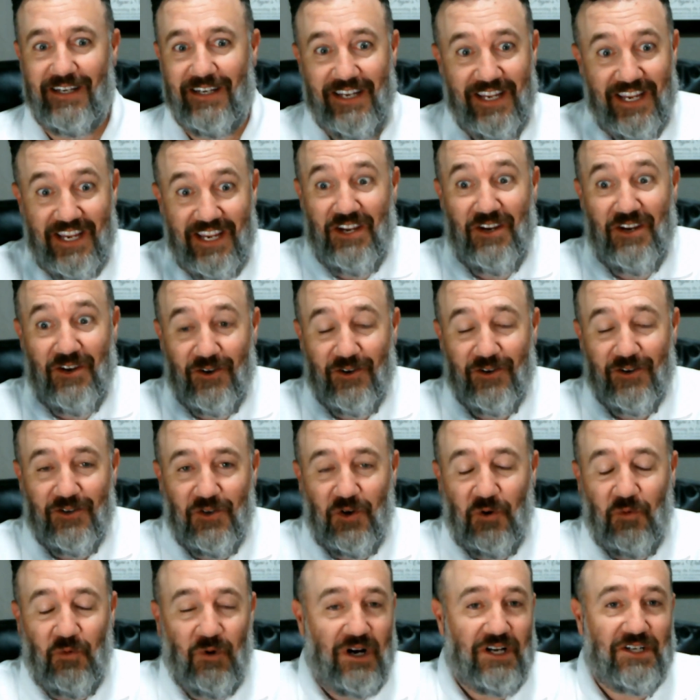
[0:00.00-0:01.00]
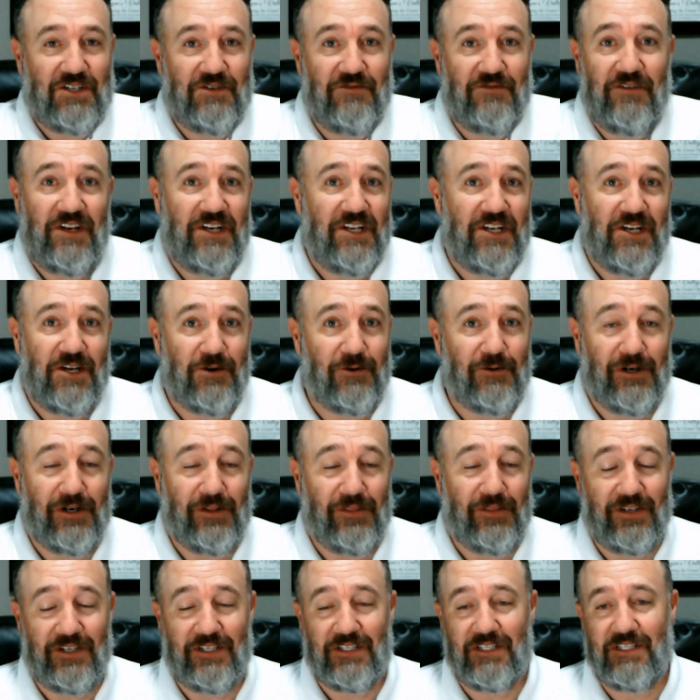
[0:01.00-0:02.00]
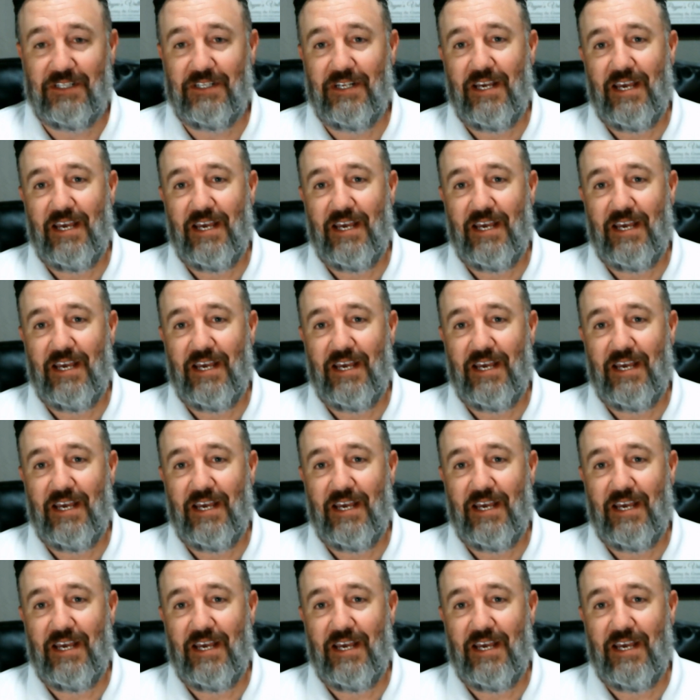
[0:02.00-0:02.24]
eager to watch a video on this,